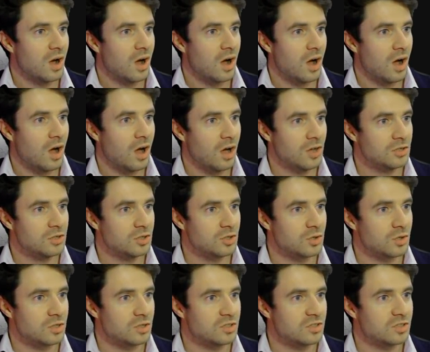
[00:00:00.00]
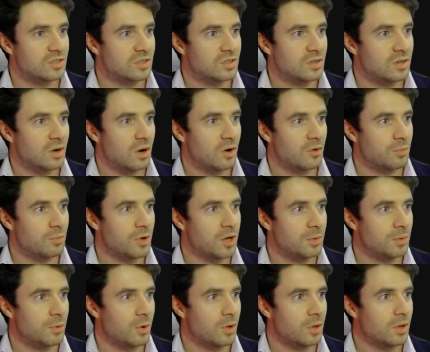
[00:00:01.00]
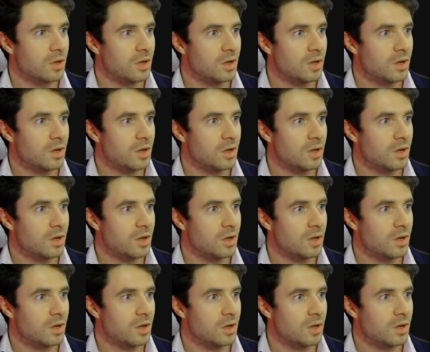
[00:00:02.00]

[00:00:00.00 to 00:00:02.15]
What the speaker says: hundreds of people